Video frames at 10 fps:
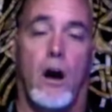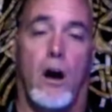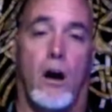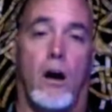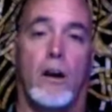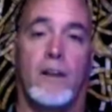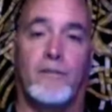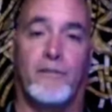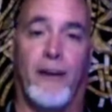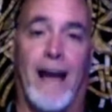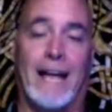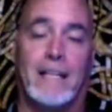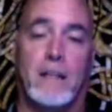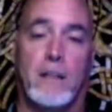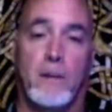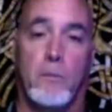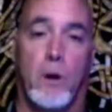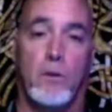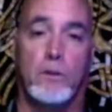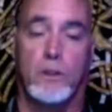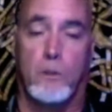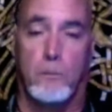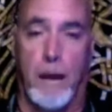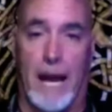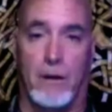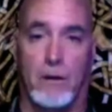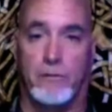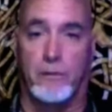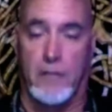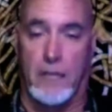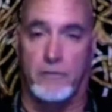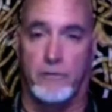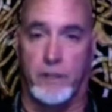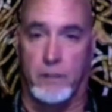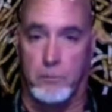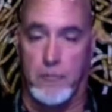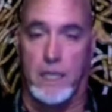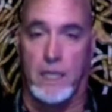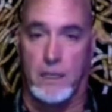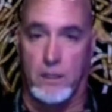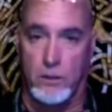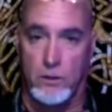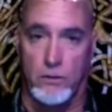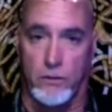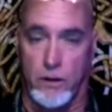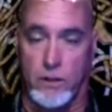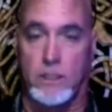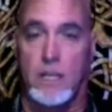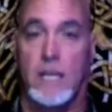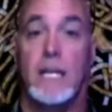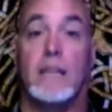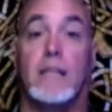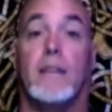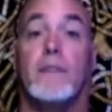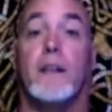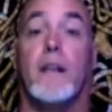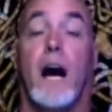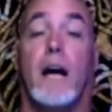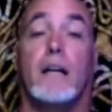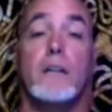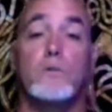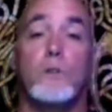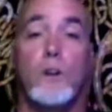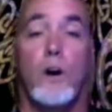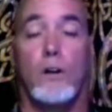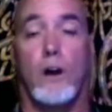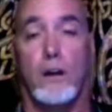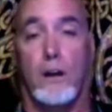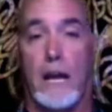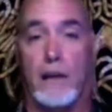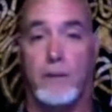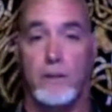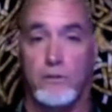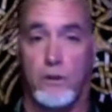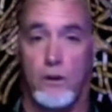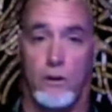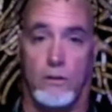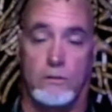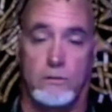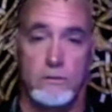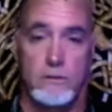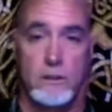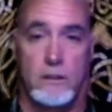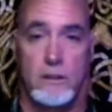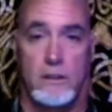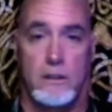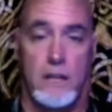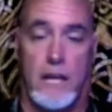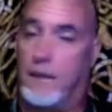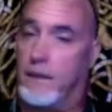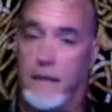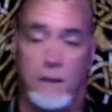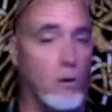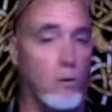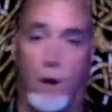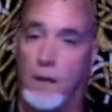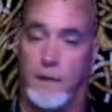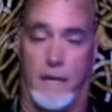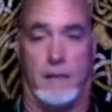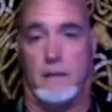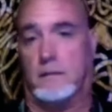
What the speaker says: are in fact the most powerful infinite being in the universe, then the Nagas will no longer have control. And they don't want that.